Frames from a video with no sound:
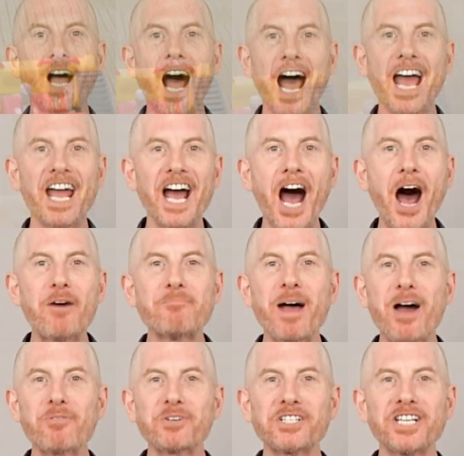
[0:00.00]
Hi, I'm
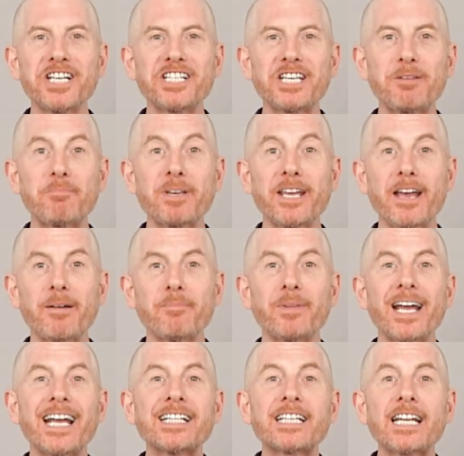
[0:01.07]
Matt with TTPM,
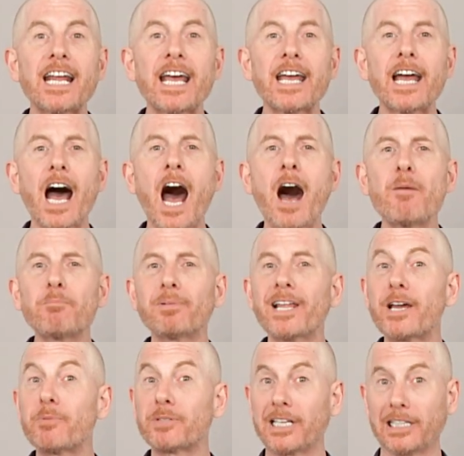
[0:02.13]
and today I'm
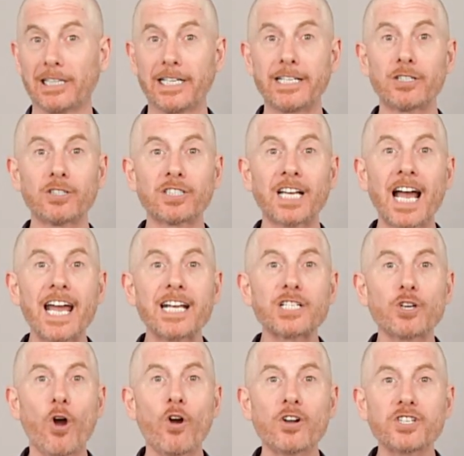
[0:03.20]
playing with the Little Tikes
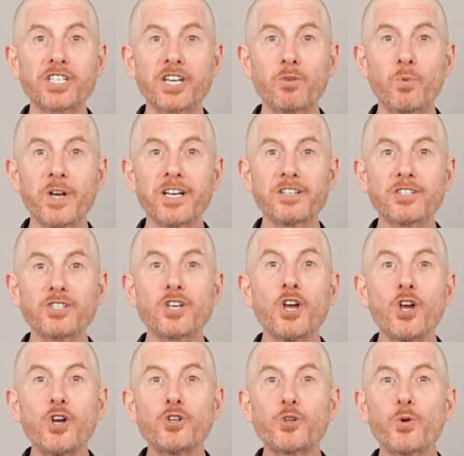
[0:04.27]
RC Wheelz
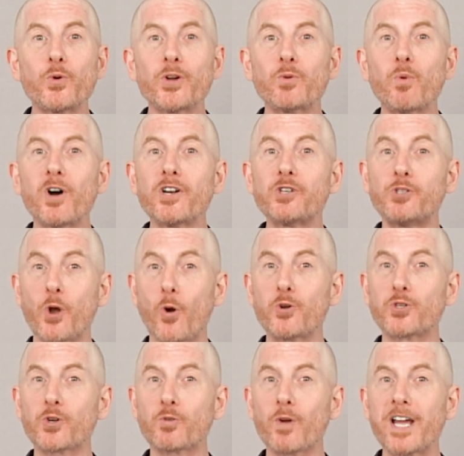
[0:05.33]
2-in-1
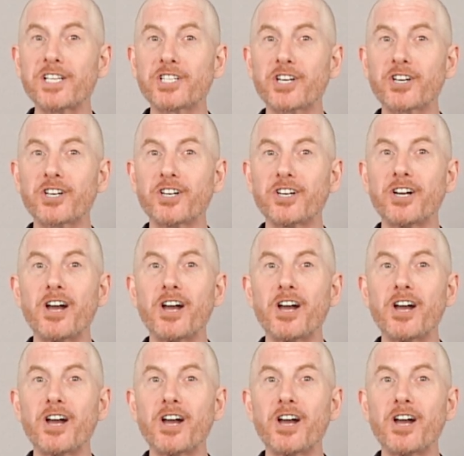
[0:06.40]
Dozer Racer